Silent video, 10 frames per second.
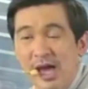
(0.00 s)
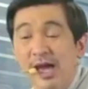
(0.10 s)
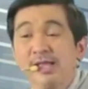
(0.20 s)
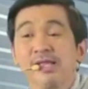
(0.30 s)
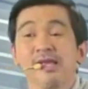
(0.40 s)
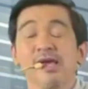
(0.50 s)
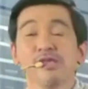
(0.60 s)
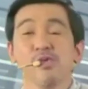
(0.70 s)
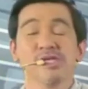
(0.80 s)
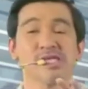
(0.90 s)
And
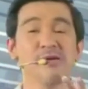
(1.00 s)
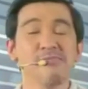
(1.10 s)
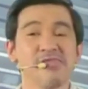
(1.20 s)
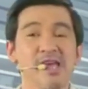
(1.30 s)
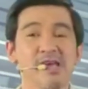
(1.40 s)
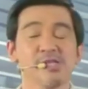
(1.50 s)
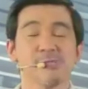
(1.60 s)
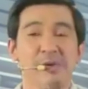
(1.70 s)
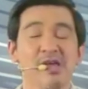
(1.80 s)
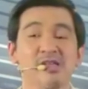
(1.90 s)
it was something
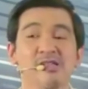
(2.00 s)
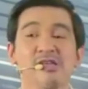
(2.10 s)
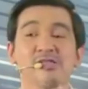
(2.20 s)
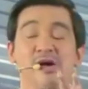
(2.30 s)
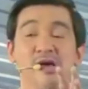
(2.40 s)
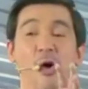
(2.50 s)
special that